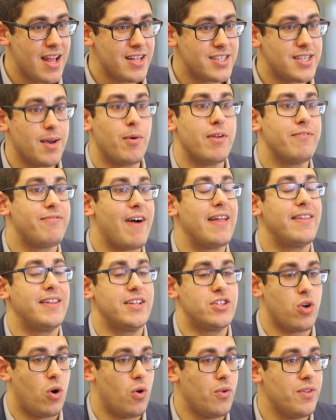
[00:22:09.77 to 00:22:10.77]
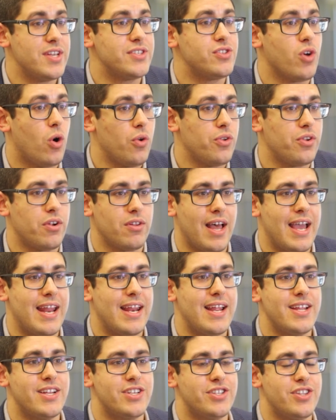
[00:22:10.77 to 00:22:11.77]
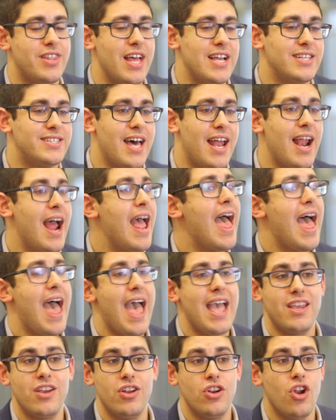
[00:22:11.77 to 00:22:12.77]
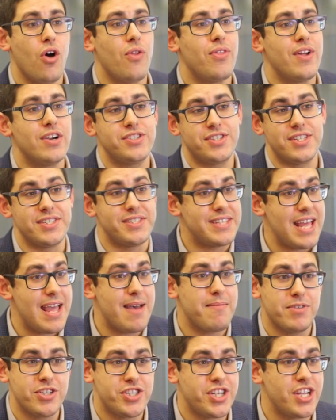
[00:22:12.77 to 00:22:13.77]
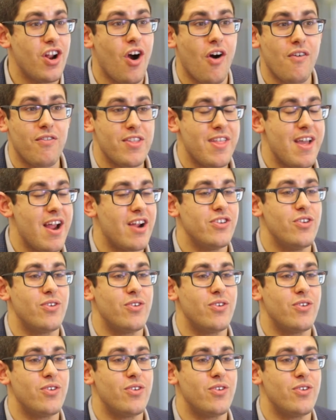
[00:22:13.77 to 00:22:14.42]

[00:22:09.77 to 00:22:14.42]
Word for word: Someone finally told this older lady, they said, hey, you know, there's the stamp machine over there.